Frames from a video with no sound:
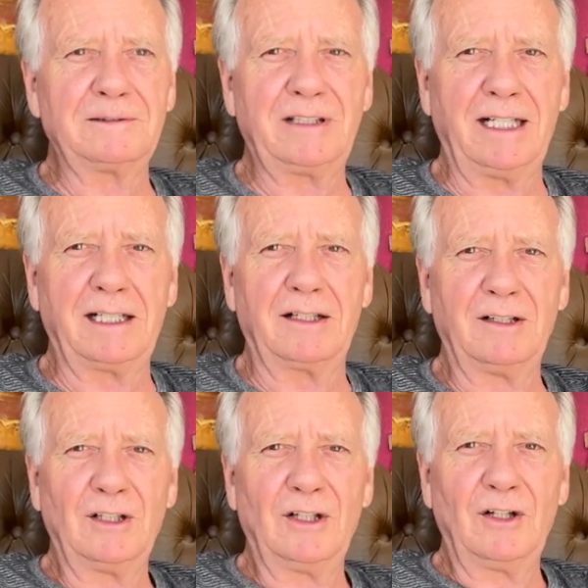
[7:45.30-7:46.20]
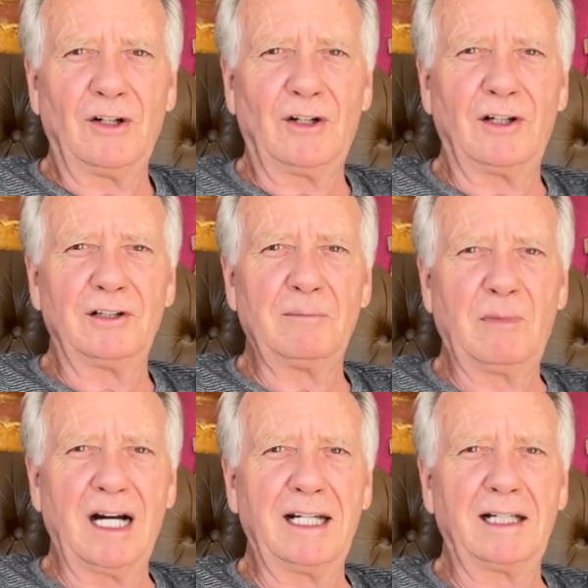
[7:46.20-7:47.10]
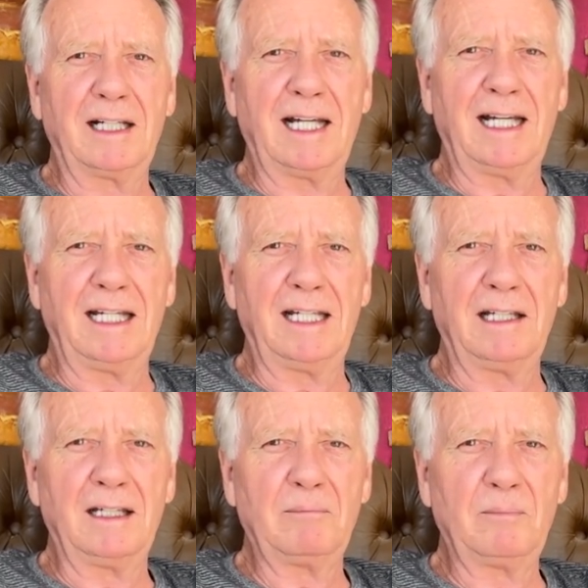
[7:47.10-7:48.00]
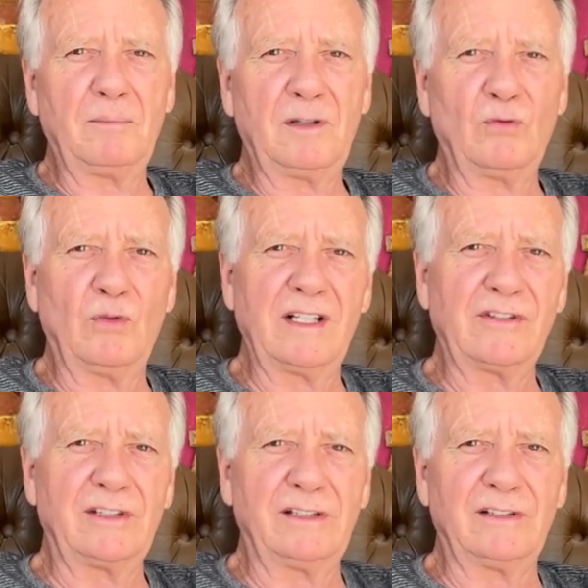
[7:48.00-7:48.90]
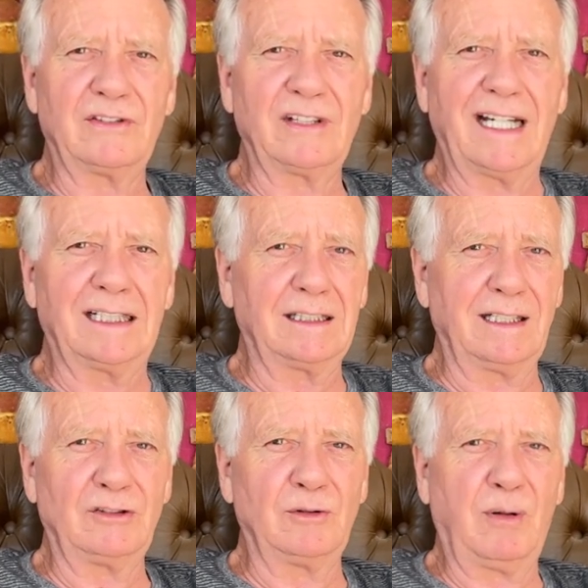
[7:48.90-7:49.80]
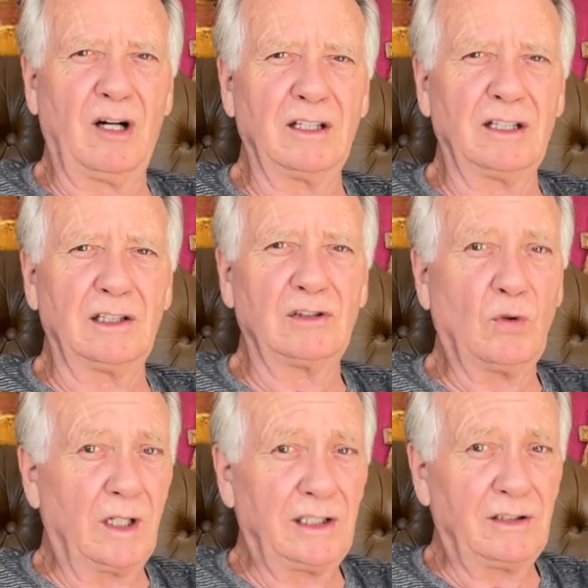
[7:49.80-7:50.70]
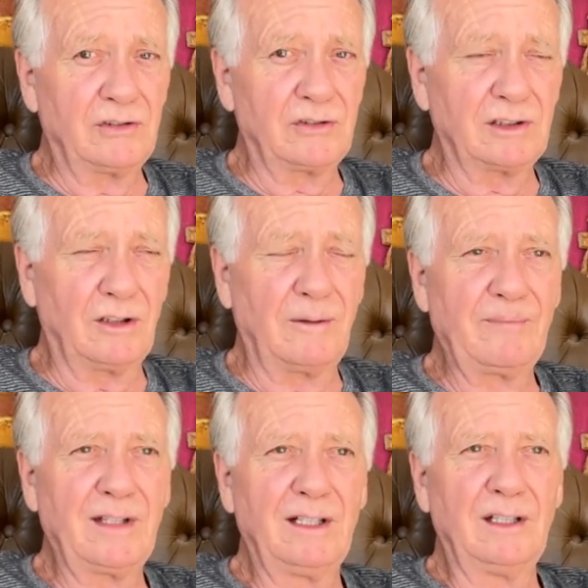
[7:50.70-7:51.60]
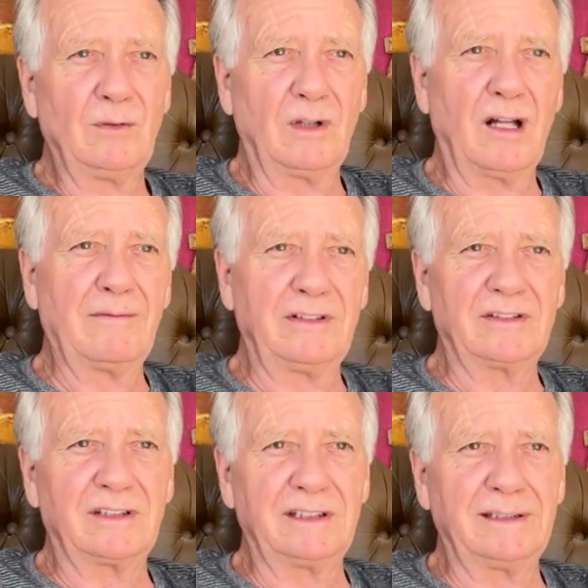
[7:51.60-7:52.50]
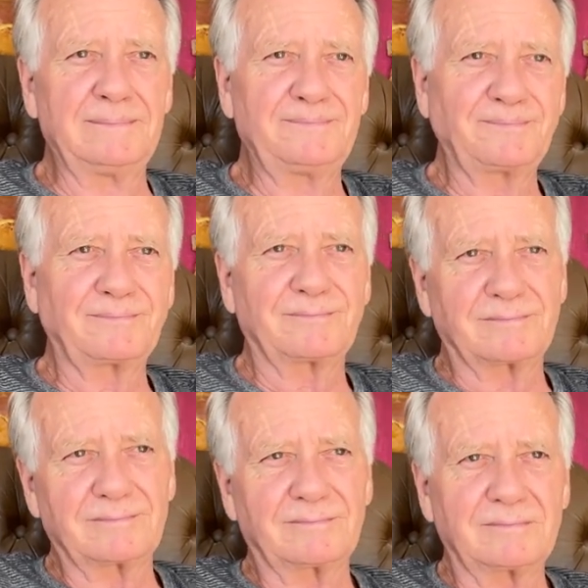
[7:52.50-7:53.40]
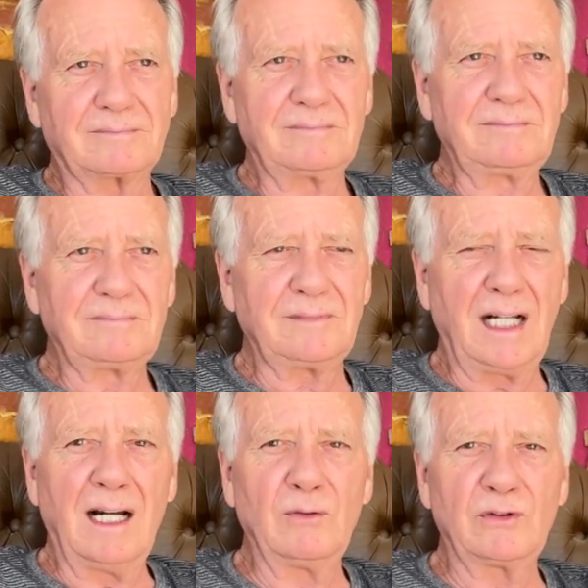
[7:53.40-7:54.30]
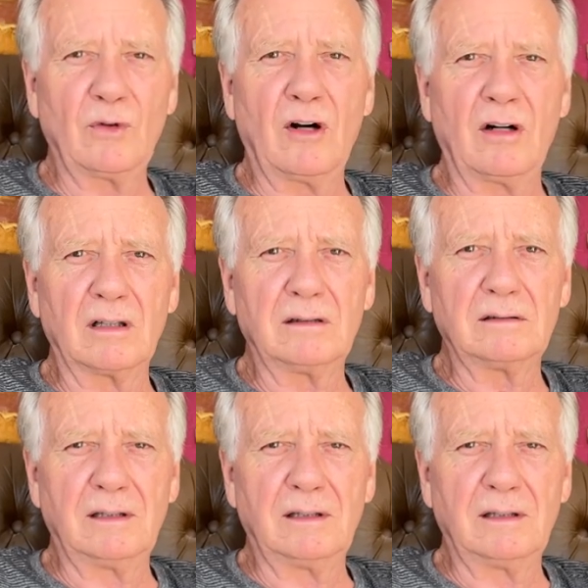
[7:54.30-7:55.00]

take on buying a residence at Lake Chapala 20 years ago. Well, obviously, I was wrong.